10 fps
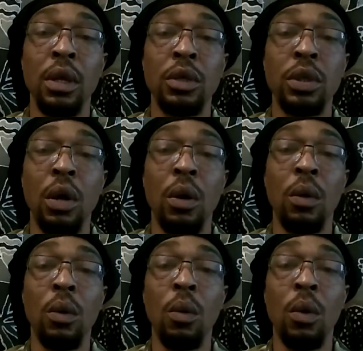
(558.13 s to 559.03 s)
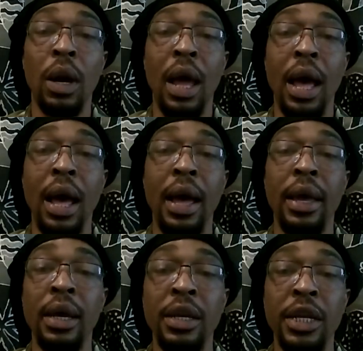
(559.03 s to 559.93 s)
So what I
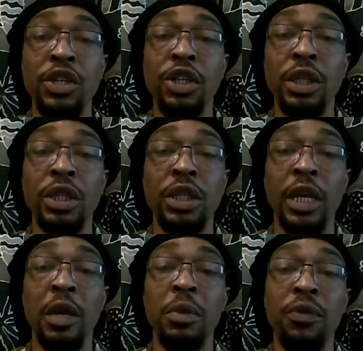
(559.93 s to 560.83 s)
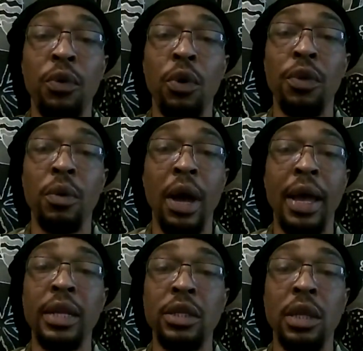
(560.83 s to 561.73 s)
initially said before the
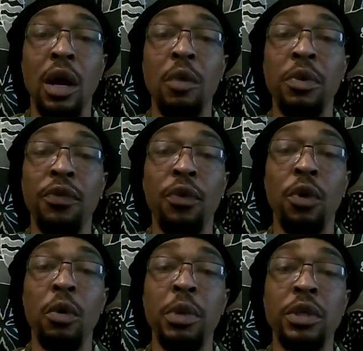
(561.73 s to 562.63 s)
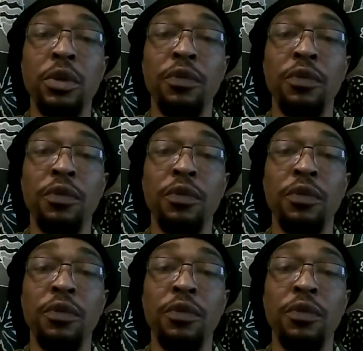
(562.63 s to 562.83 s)
riot started, before Mr.